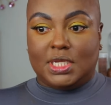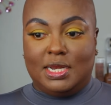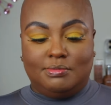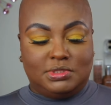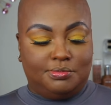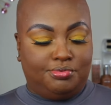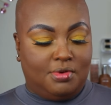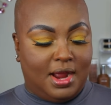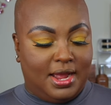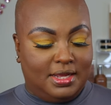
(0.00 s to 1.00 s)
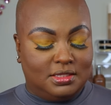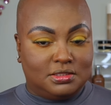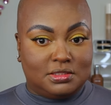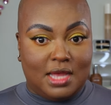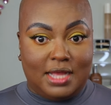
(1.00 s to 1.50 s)
And I'm
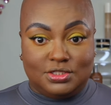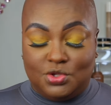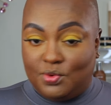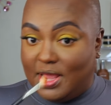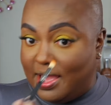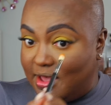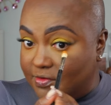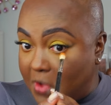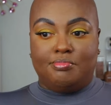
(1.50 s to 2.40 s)
surprised I don't have